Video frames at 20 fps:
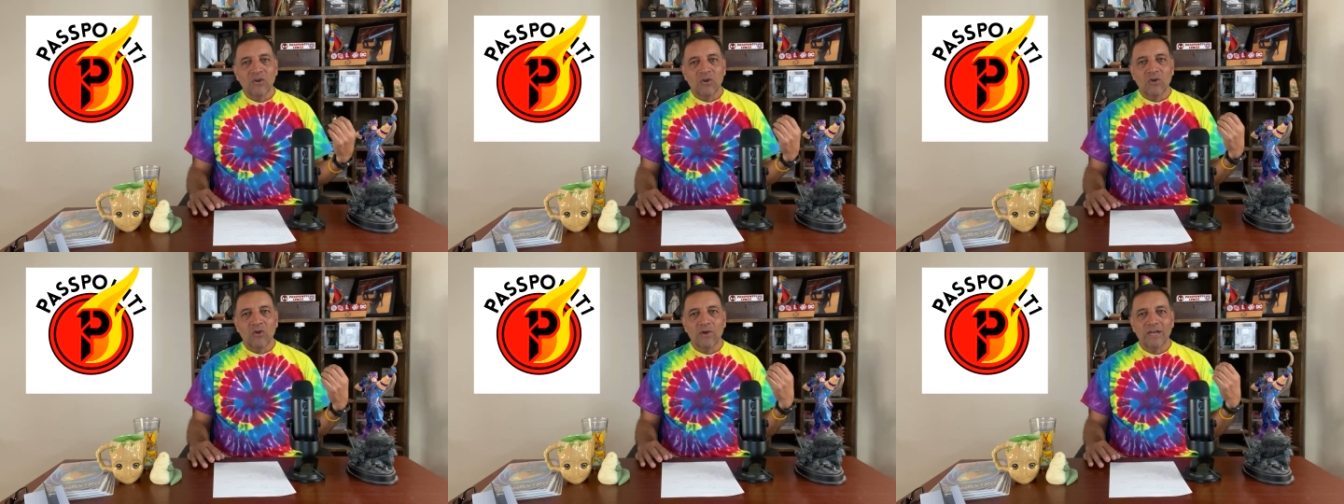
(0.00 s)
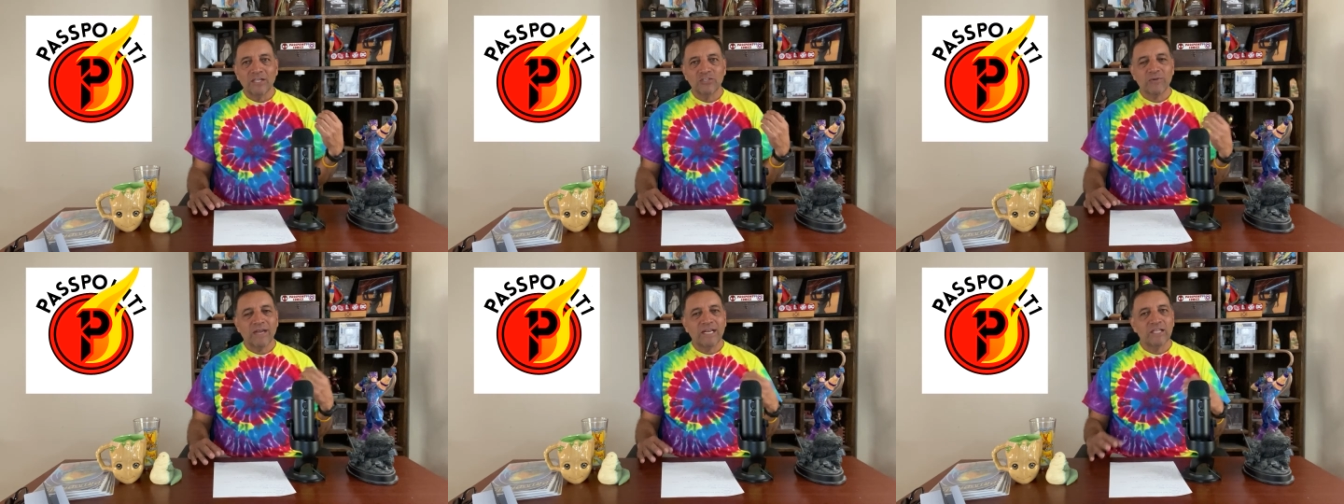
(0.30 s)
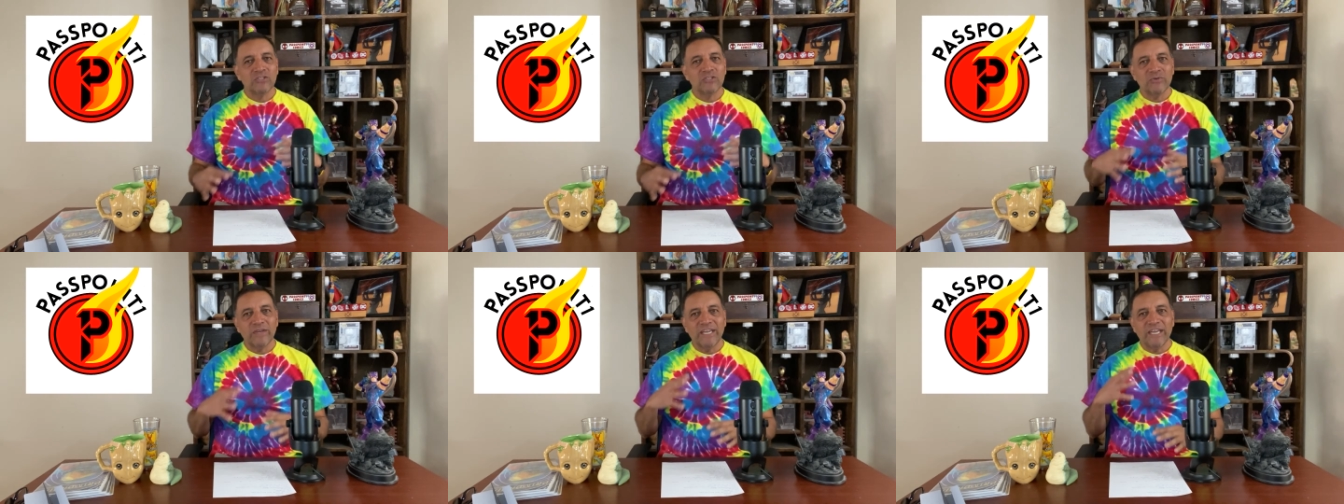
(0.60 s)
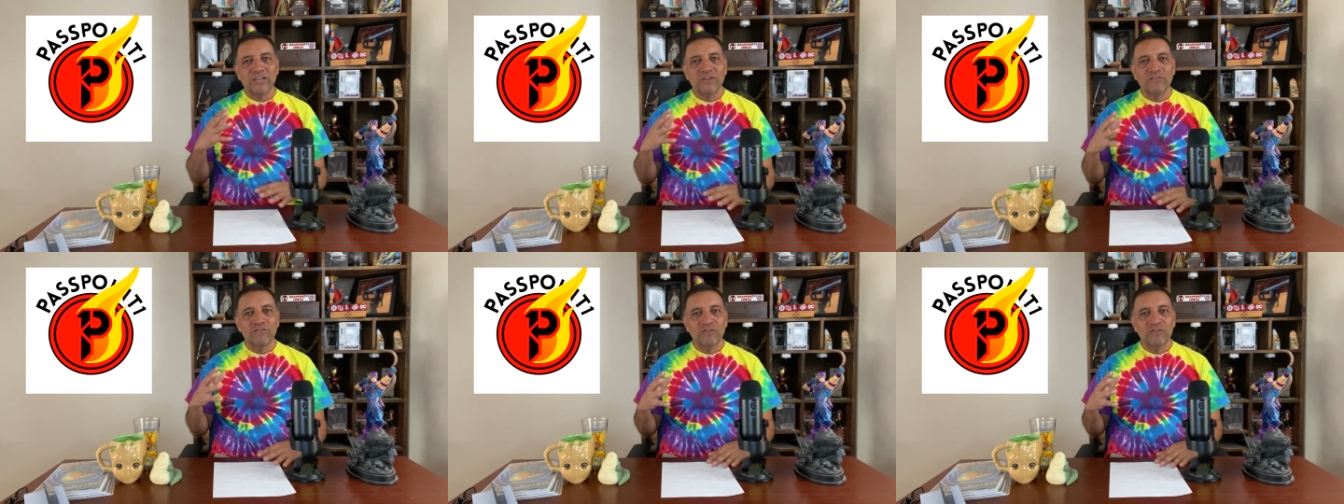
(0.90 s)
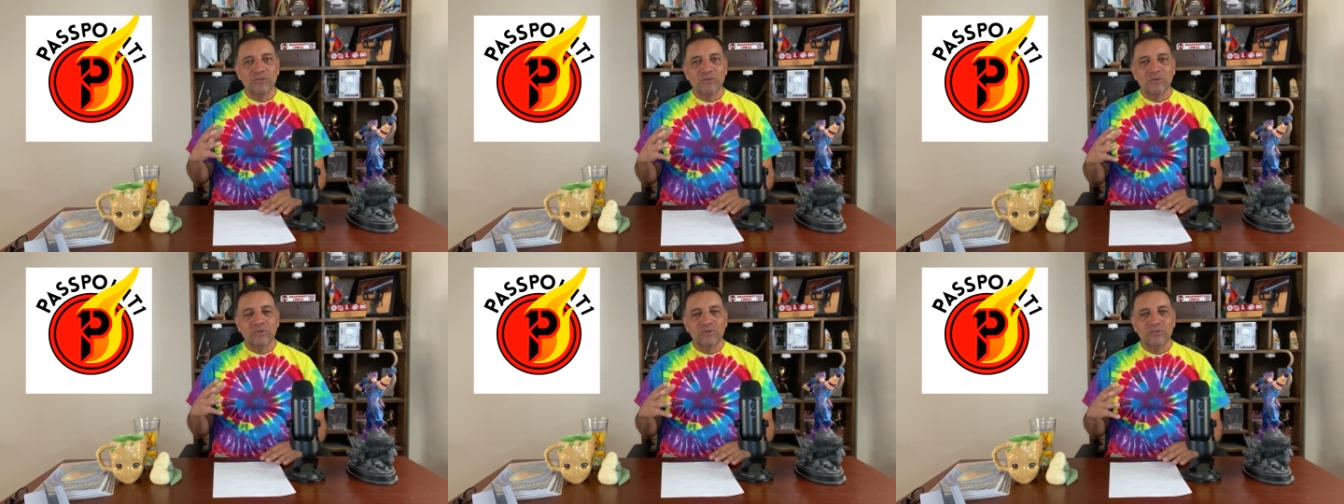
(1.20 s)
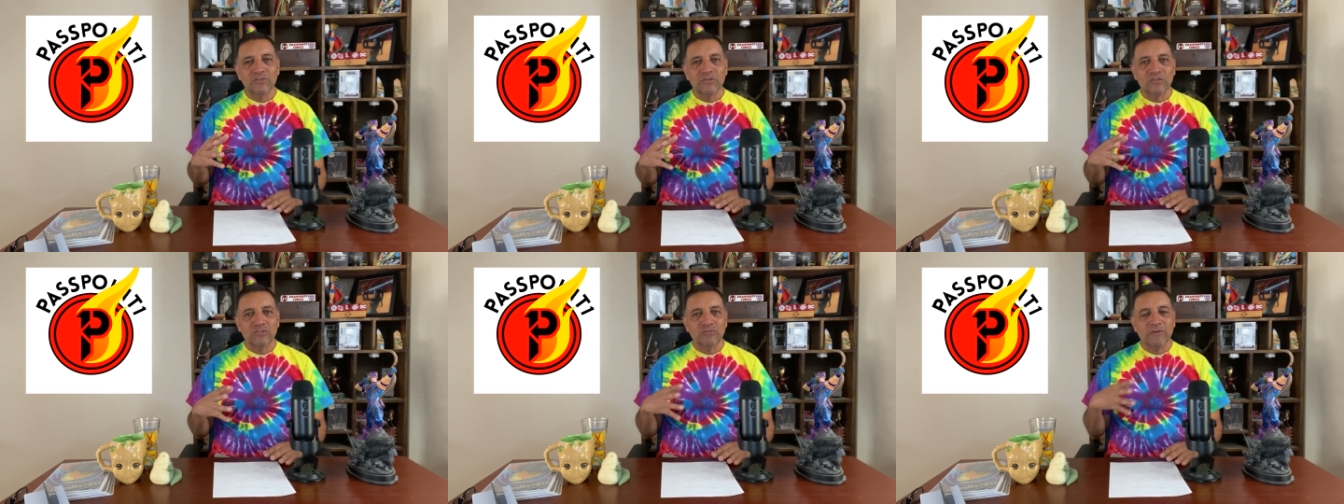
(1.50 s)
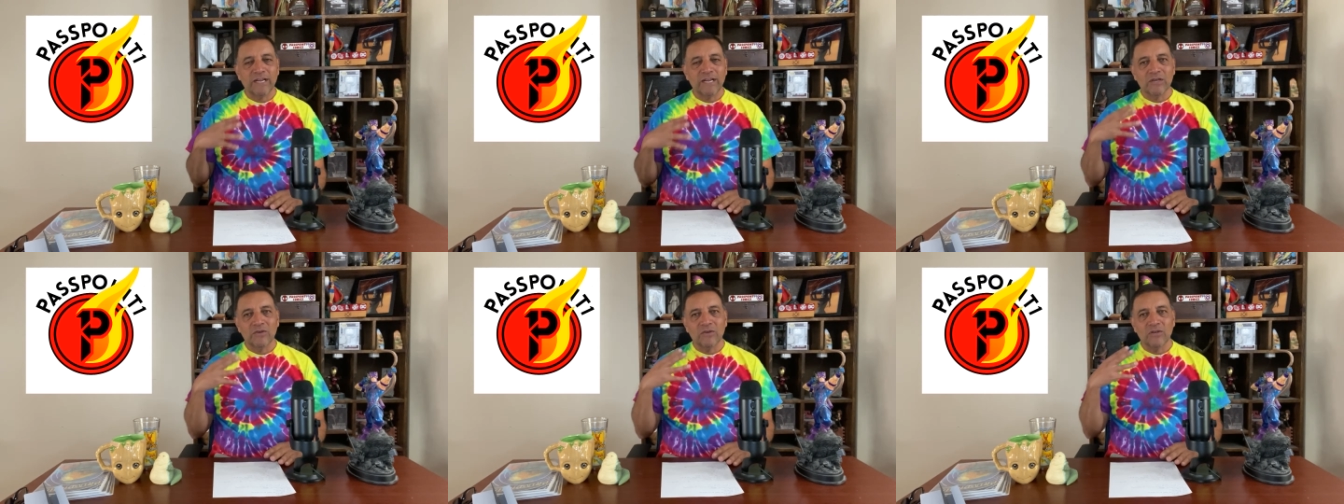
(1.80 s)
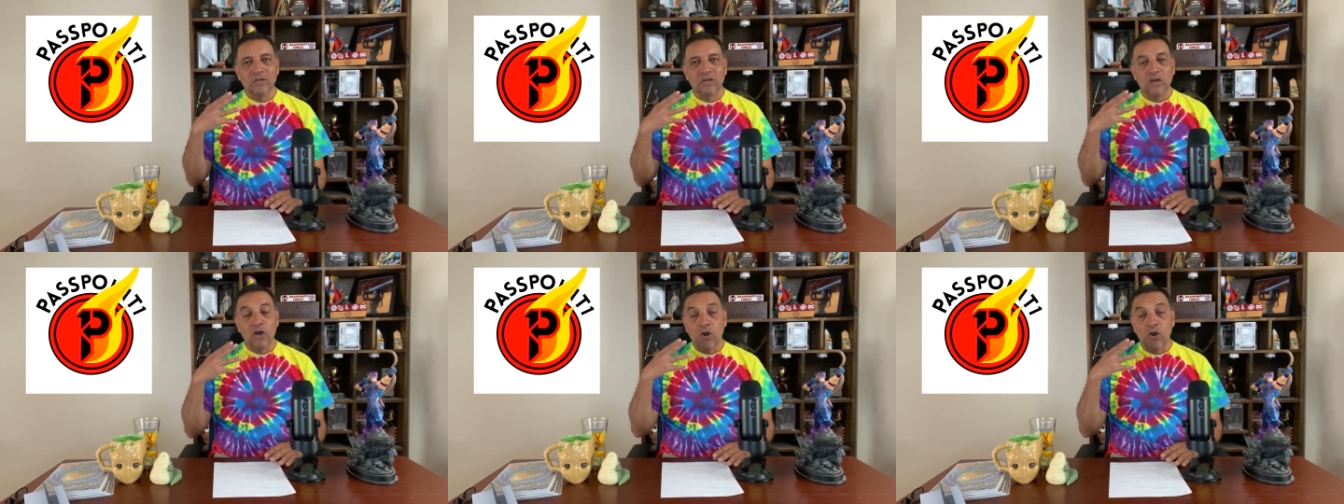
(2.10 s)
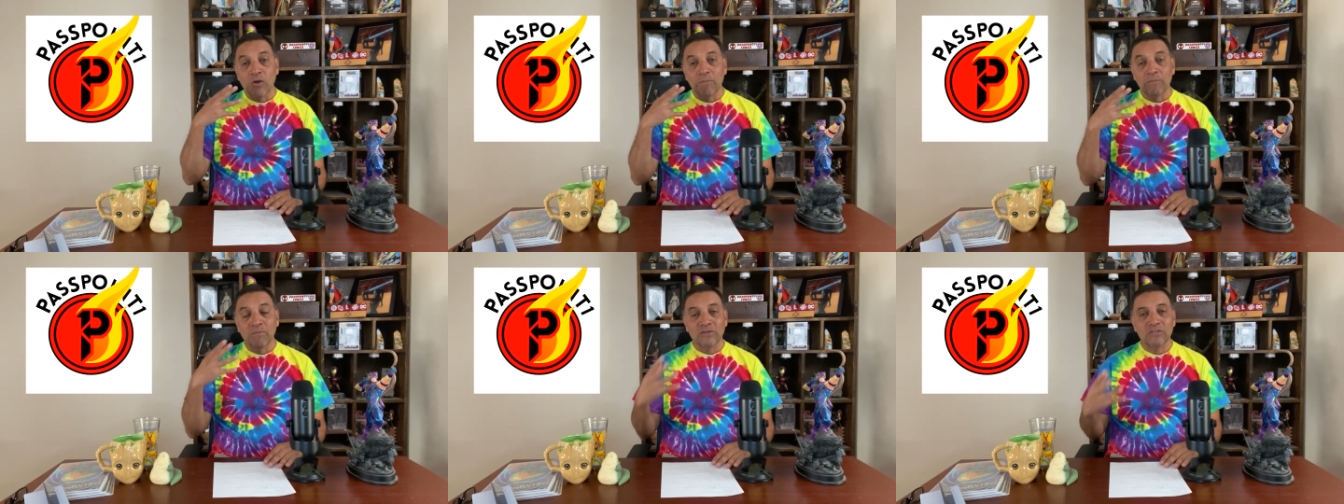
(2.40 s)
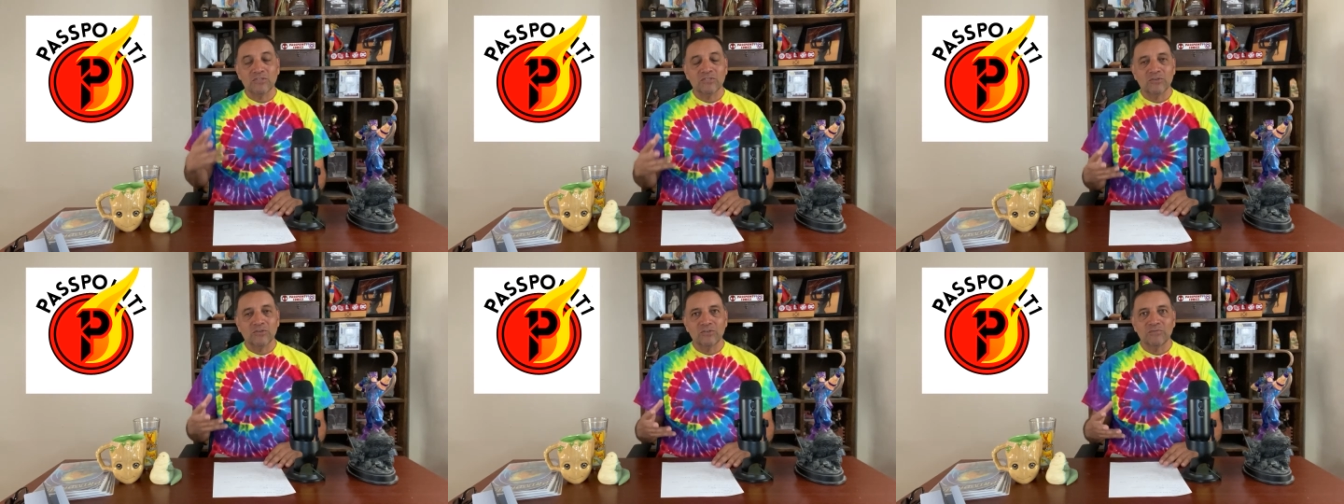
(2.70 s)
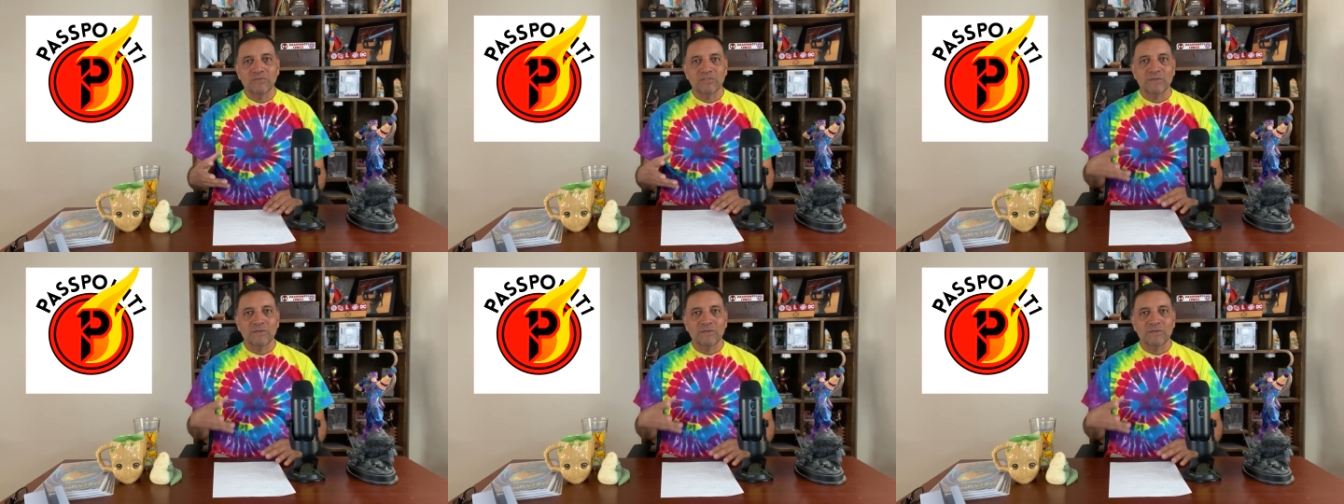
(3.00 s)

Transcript: or I try to do interviews or try to go to comic book stores,